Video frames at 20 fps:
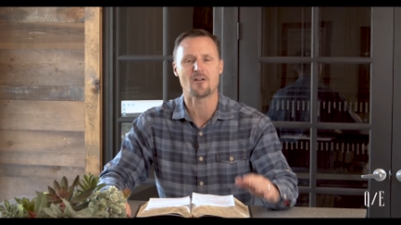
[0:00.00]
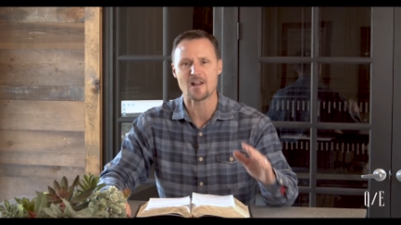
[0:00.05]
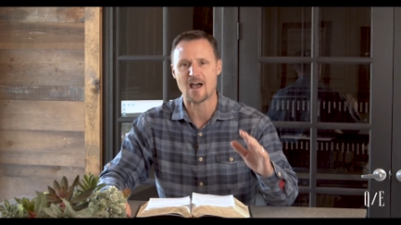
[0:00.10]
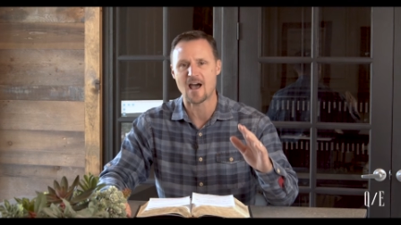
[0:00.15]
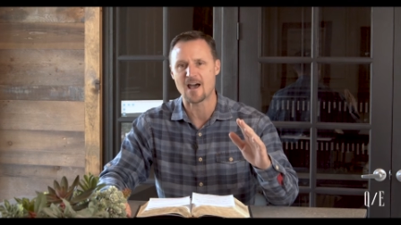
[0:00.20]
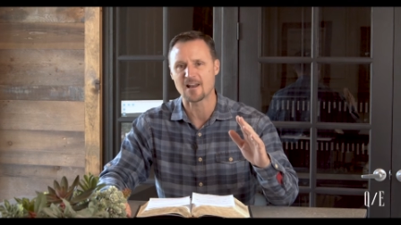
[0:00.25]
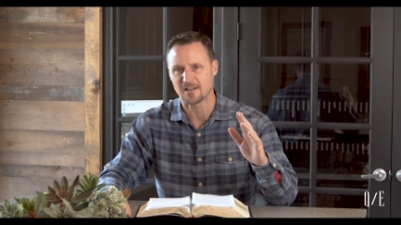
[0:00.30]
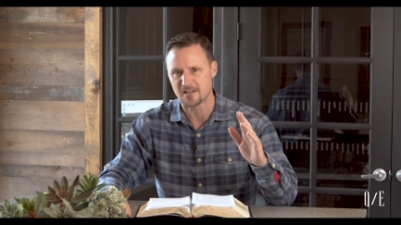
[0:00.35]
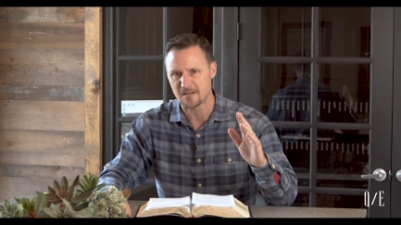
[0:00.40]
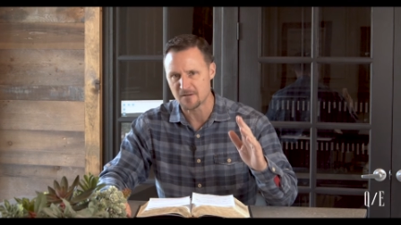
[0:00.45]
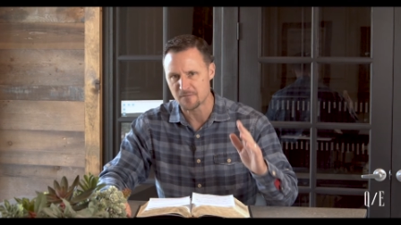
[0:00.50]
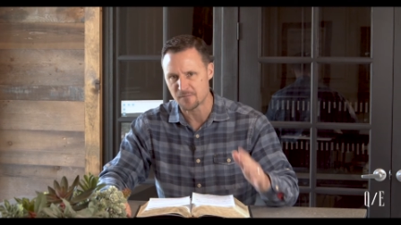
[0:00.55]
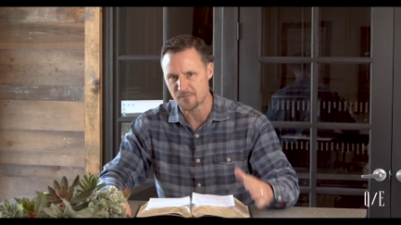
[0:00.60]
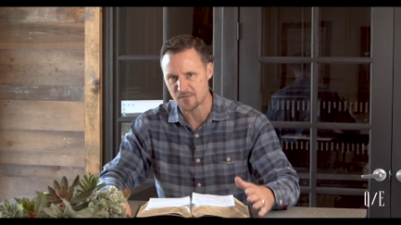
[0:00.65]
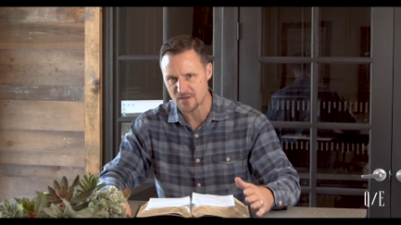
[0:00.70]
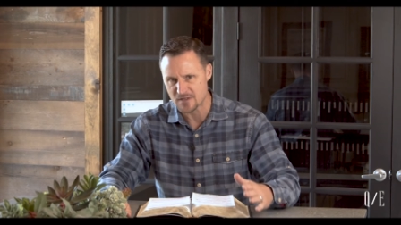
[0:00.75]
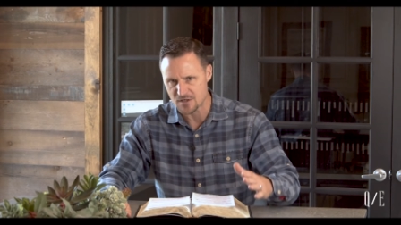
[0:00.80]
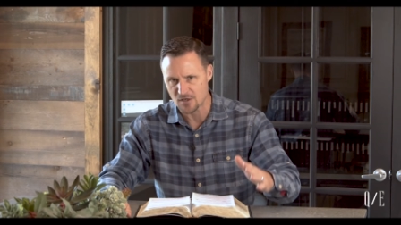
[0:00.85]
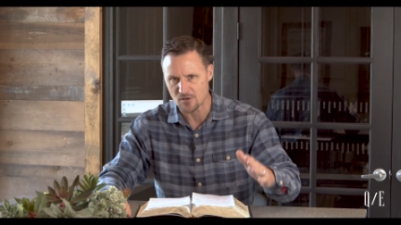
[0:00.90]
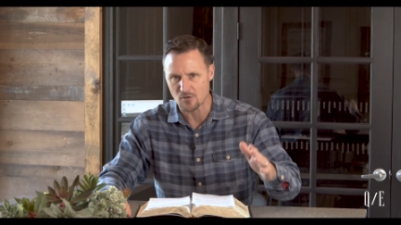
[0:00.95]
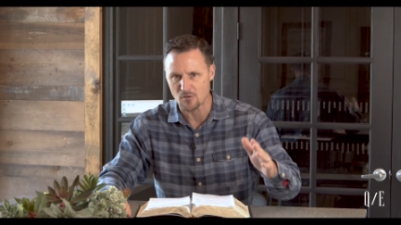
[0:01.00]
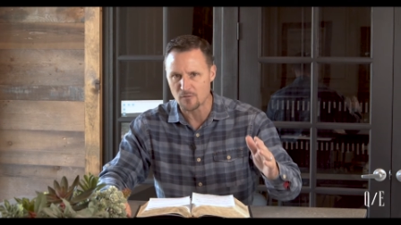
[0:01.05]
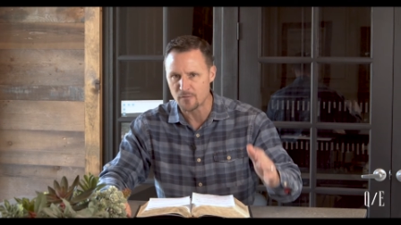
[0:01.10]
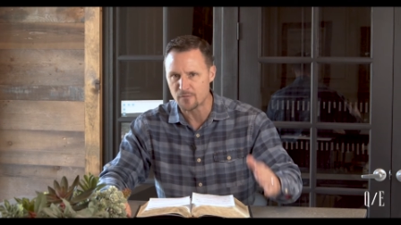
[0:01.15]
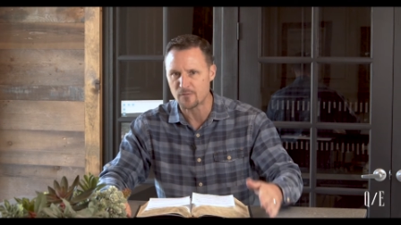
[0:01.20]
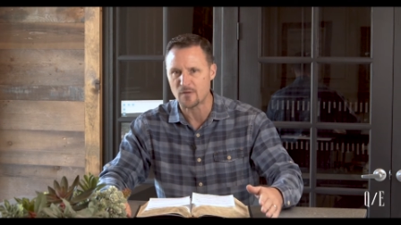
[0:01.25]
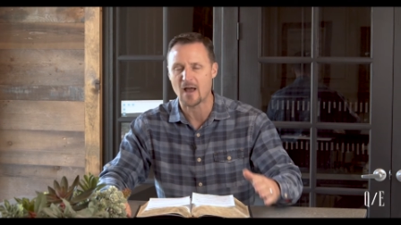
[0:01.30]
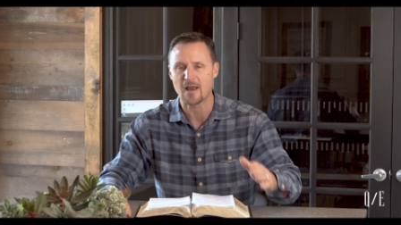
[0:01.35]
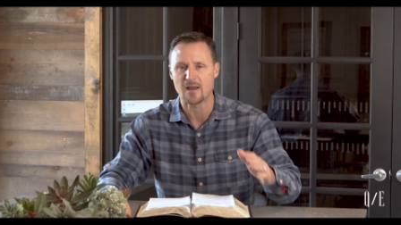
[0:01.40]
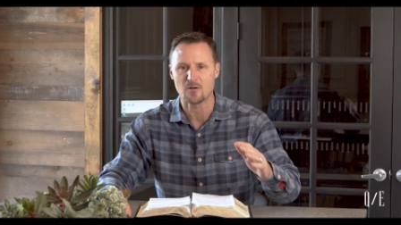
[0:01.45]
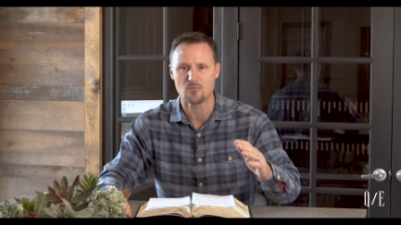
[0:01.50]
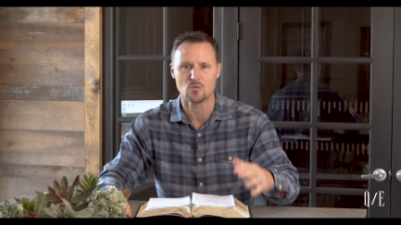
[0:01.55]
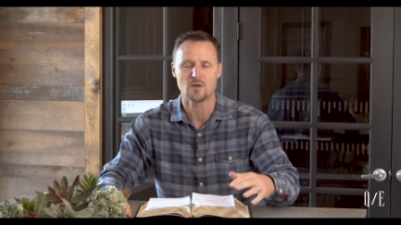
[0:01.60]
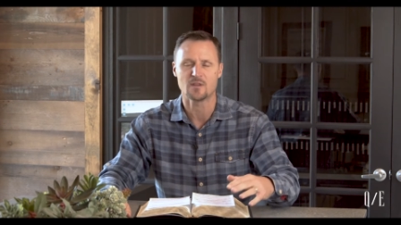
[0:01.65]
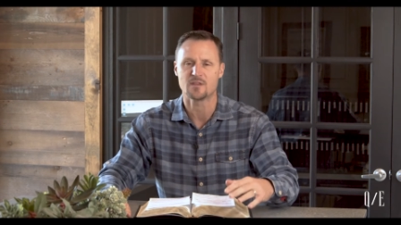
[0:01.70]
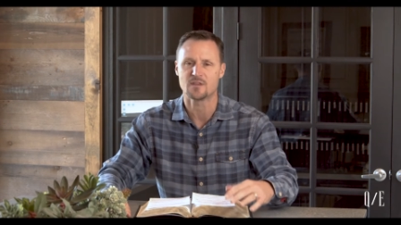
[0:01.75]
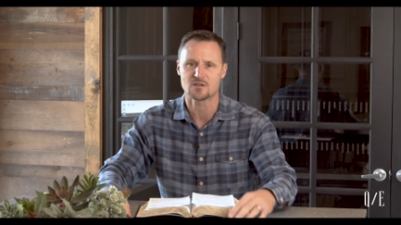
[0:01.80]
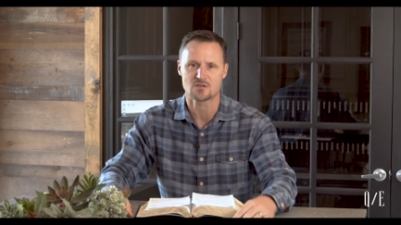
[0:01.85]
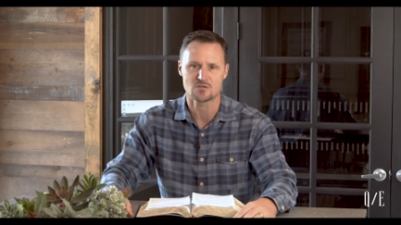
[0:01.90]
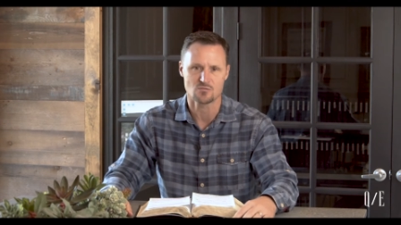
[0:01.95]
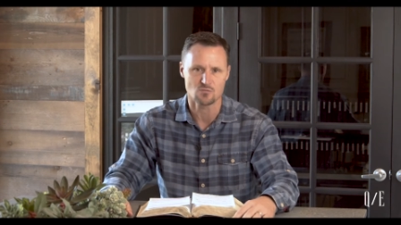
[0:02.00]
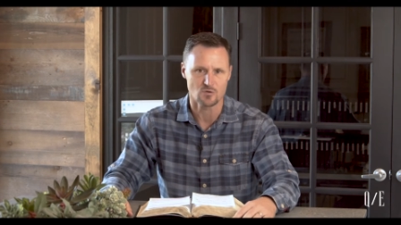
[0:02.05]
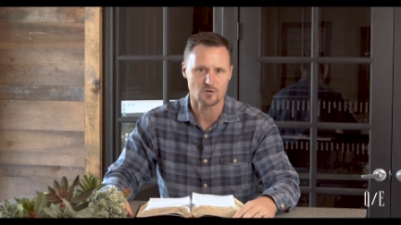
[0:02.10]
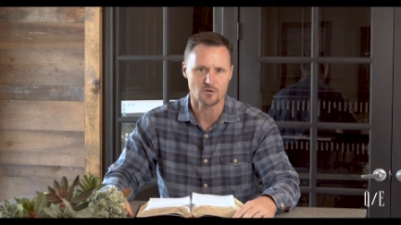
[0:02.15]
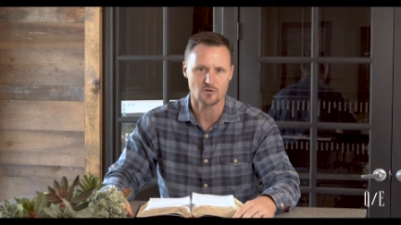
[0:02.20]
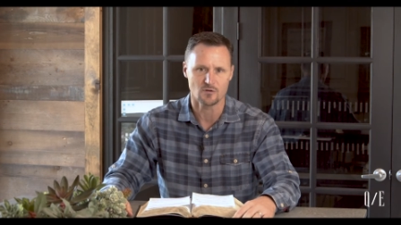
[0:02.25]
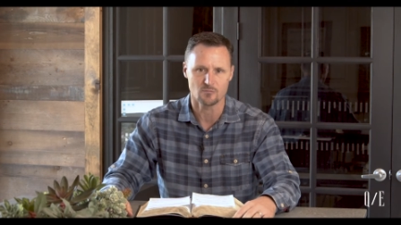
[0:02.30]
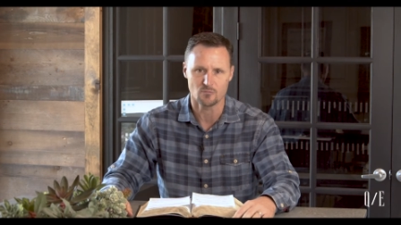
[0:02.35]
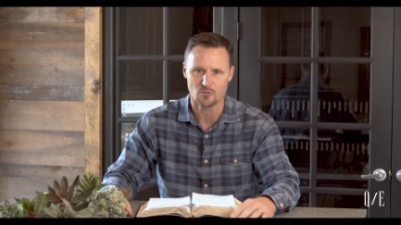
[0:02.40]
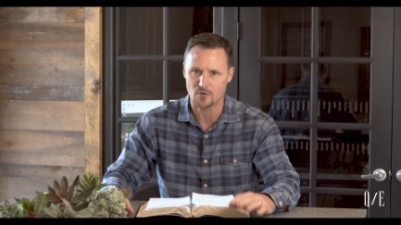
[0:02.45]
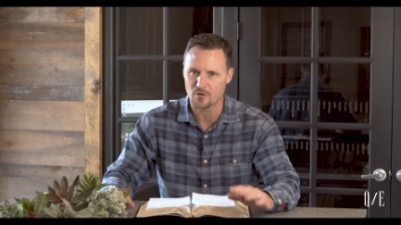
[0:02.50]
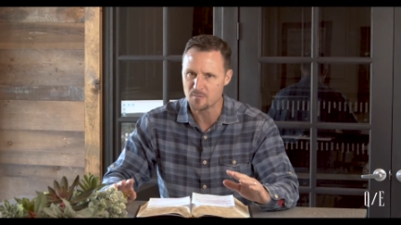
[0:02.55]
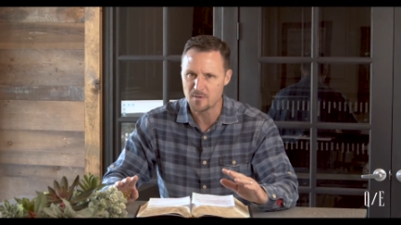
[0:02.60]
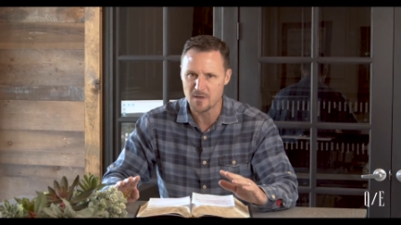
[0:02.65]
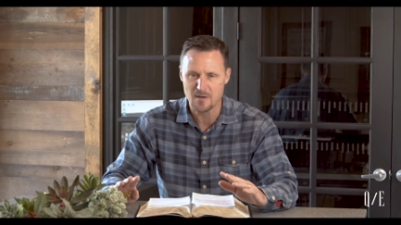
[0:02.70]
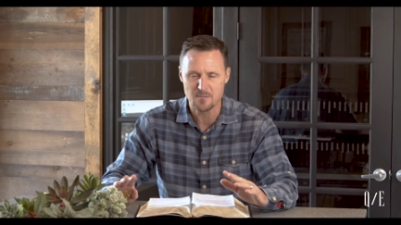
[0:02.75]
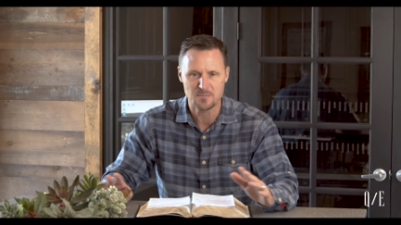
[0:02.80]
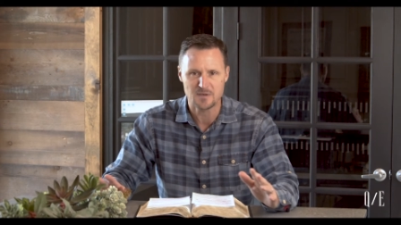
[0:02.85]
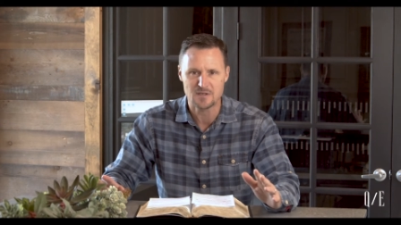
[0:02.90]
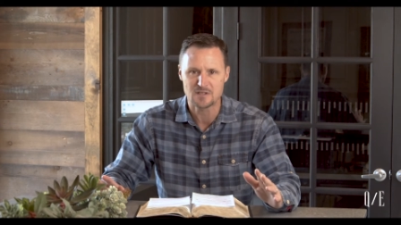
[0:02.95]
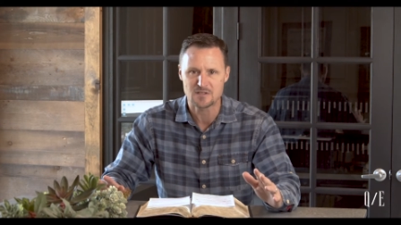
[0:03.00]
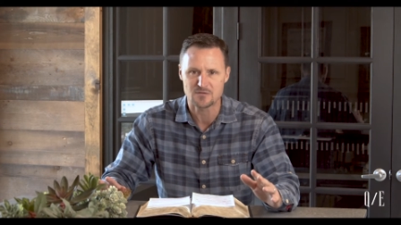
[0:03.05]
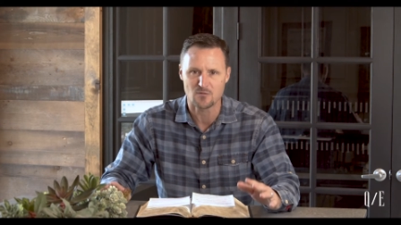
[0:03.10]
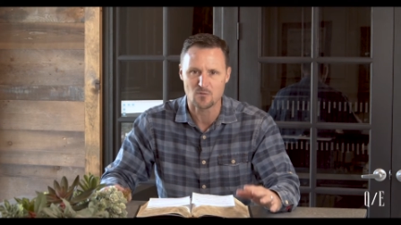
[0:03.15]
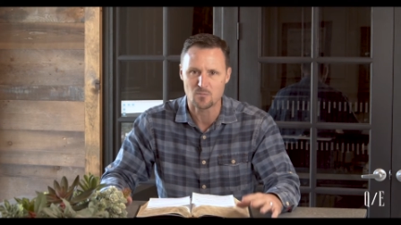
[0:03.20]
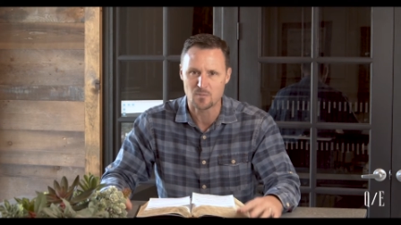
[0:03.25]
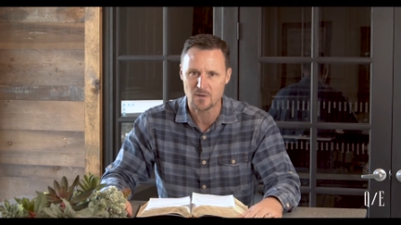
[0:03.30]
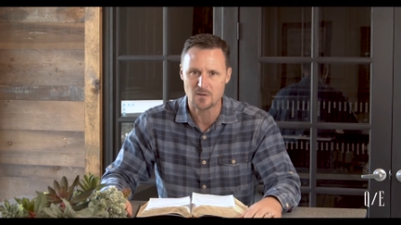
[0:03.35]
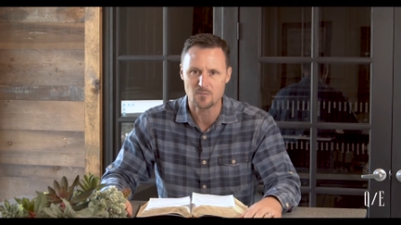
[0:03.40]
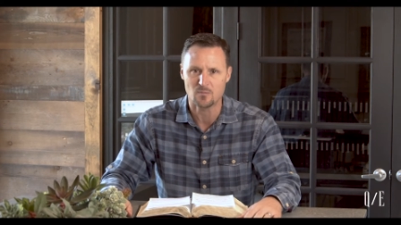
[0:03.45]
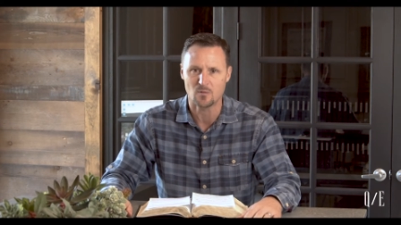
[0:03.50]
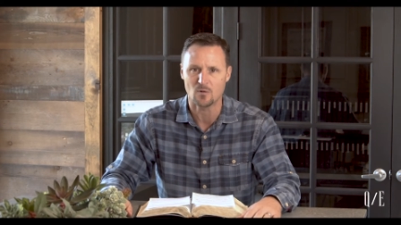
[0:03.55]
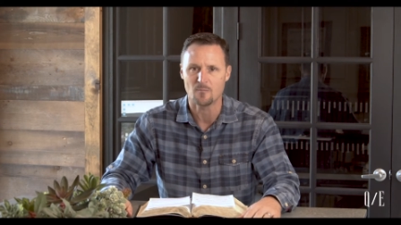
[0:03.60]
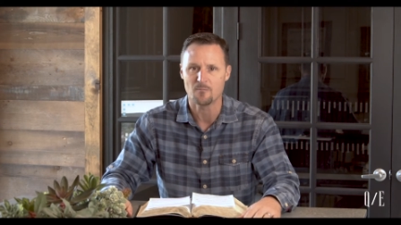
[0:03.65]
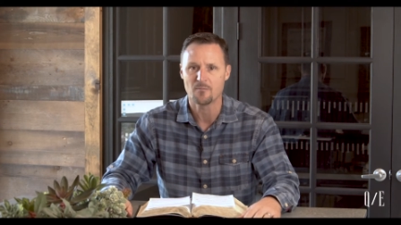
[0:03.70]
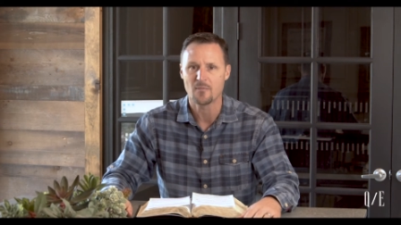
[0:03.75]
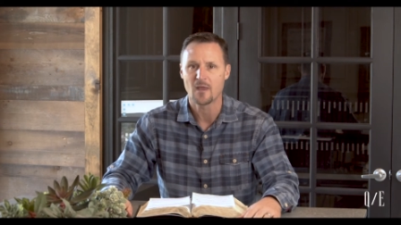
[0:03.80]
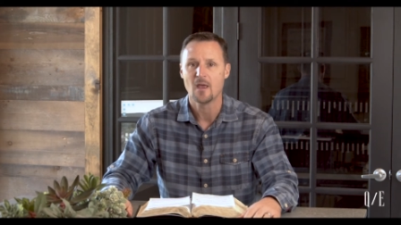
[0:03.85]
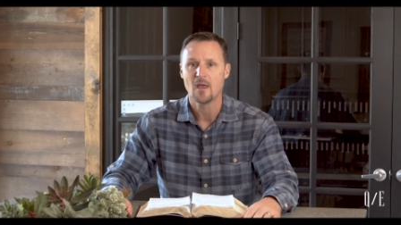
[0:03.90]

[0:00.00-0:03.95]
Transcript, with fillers: not in a physical fight with this world. We're to be peaceful people.